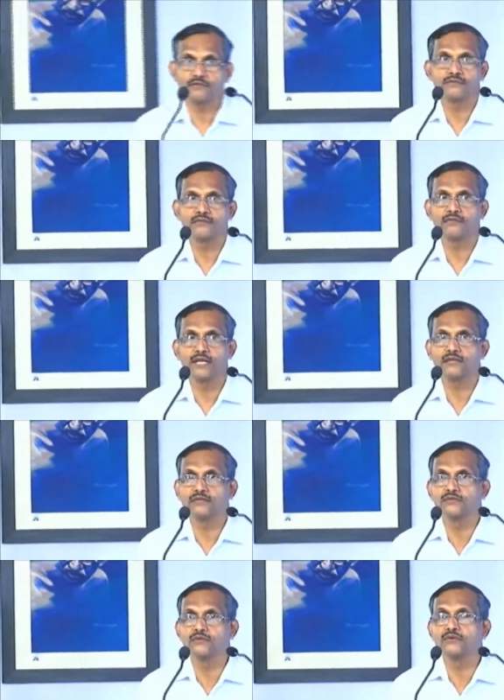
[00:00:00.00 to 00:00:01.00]
So that
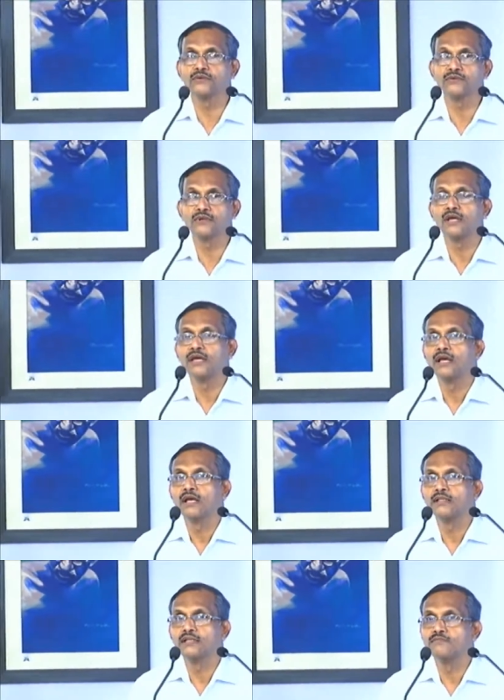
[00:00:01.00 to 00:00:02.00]
showed
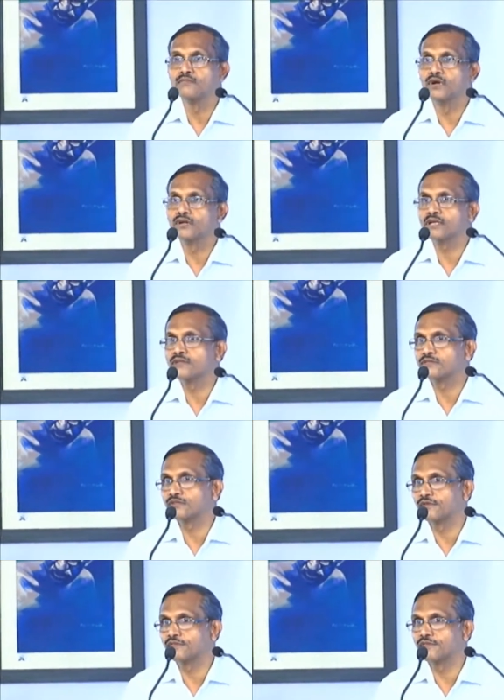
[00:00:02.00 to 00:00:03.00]
the importance
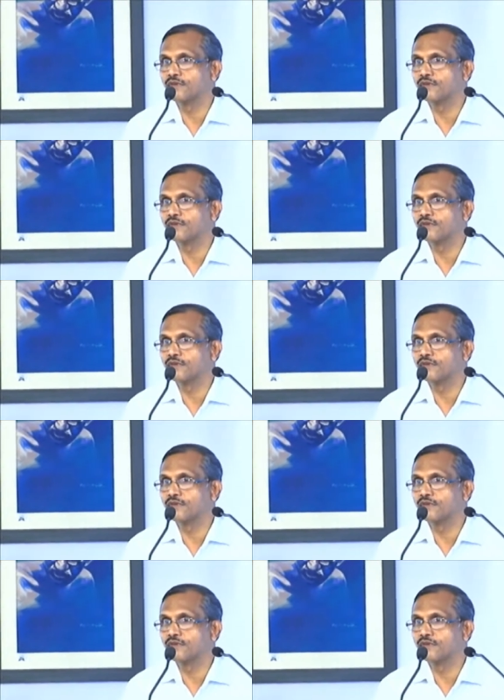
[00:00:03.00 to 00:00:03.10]
of